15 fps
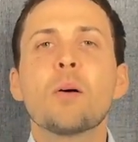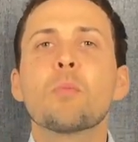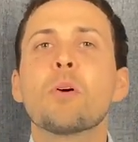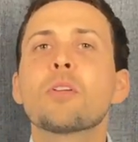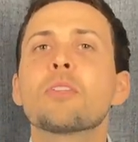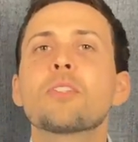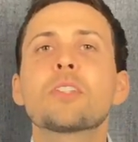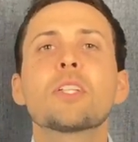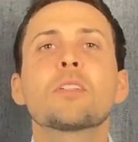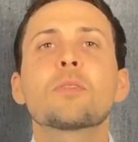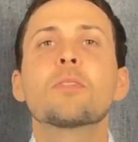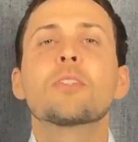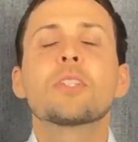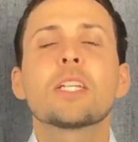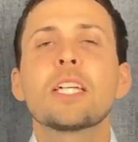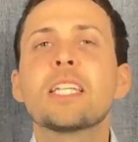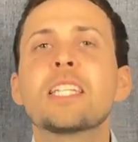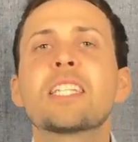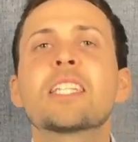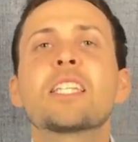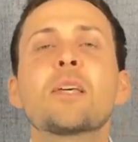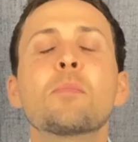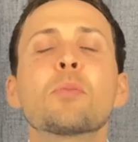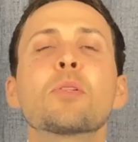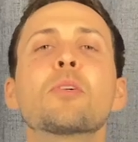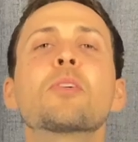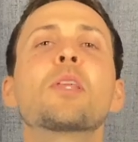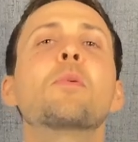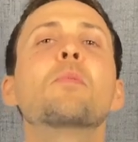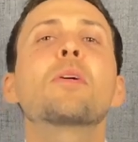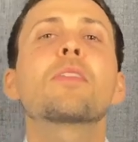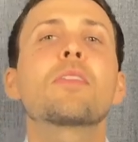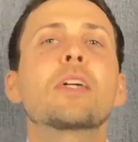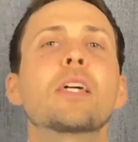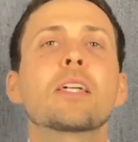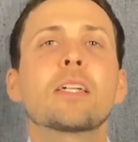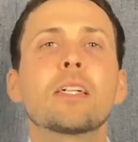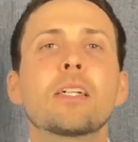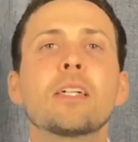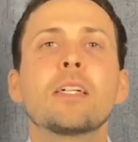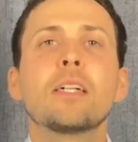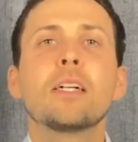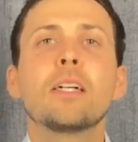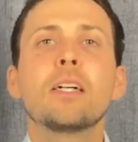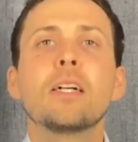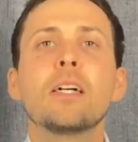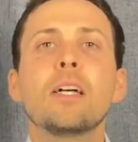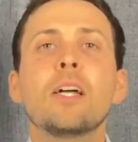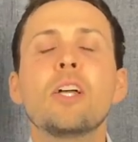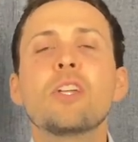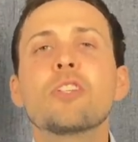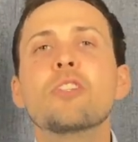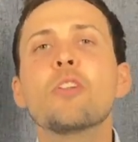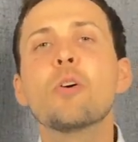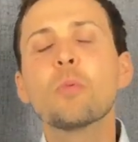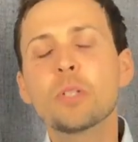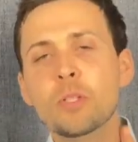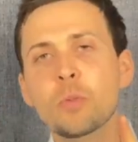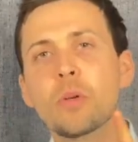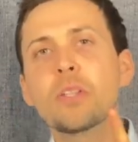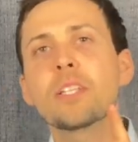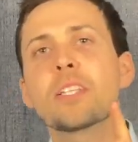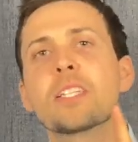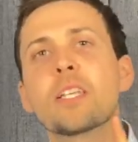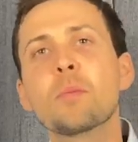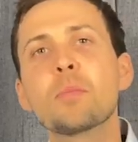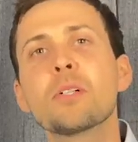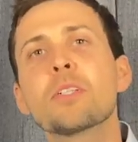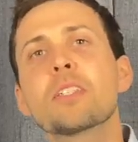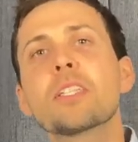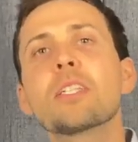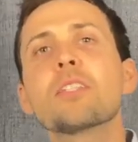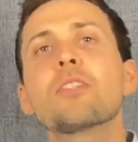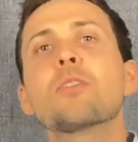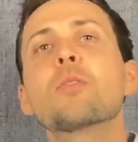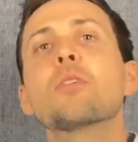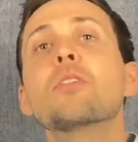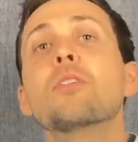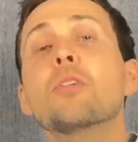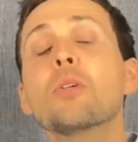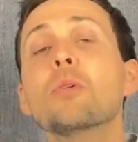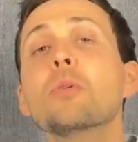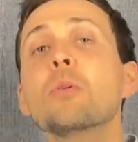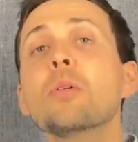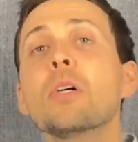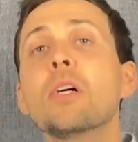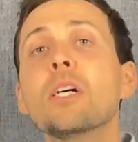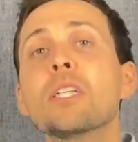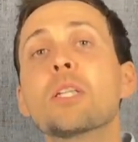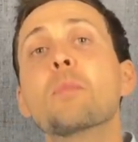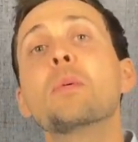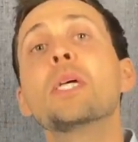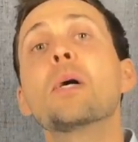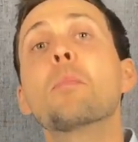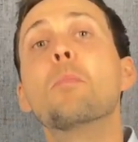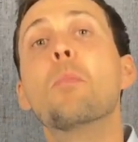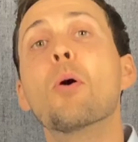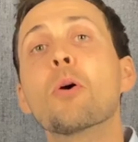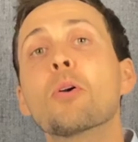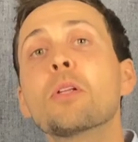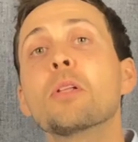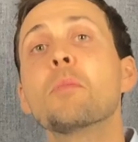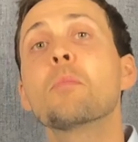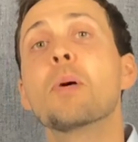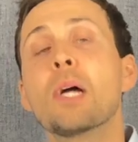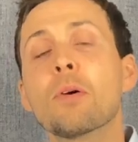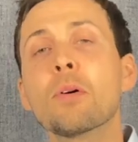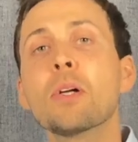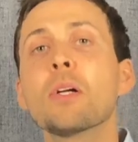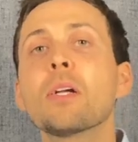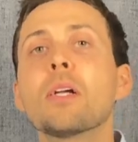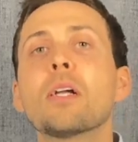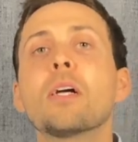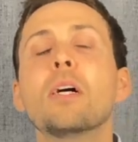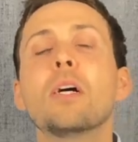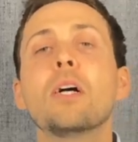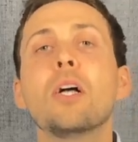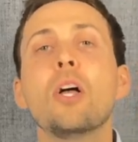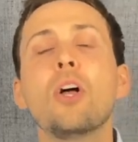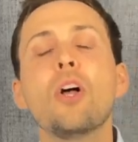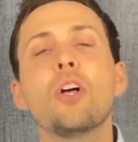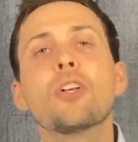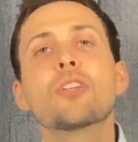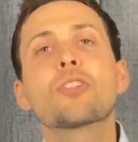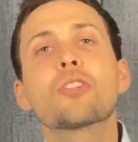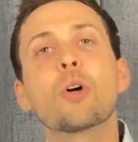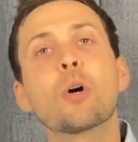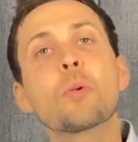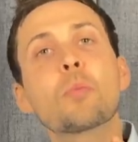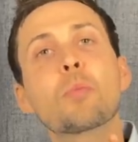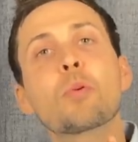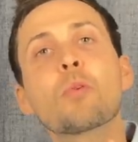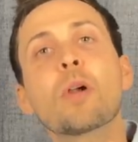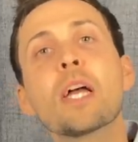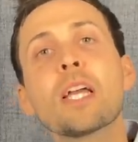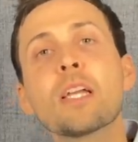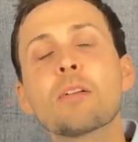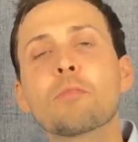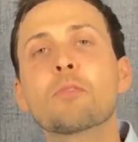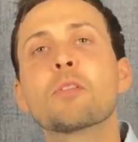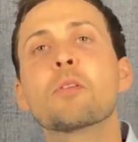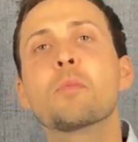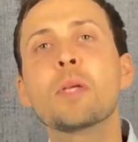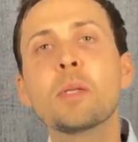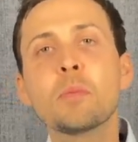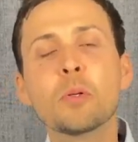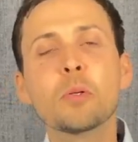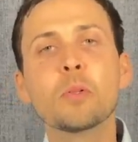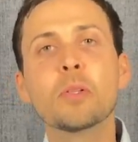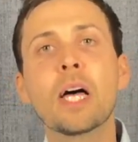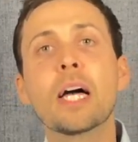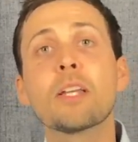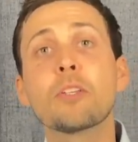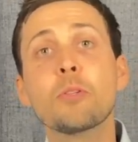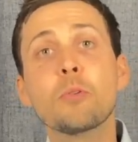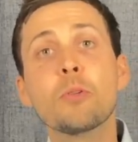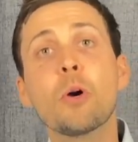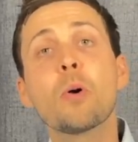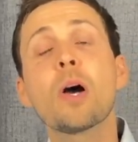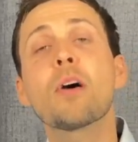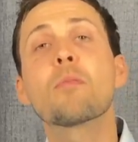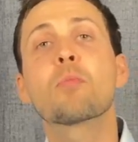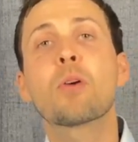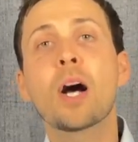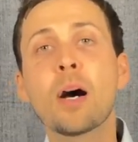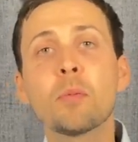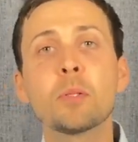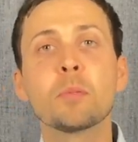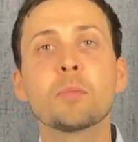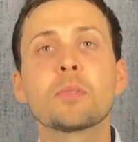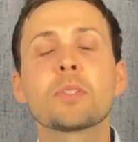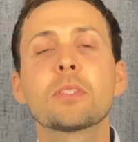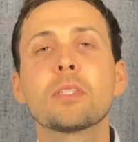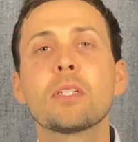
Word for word: Brothers and sisters, it's simpler than we think. You know what's one of the simplest things you can do to be a burden bearer? Start praying for the people that you know have problems.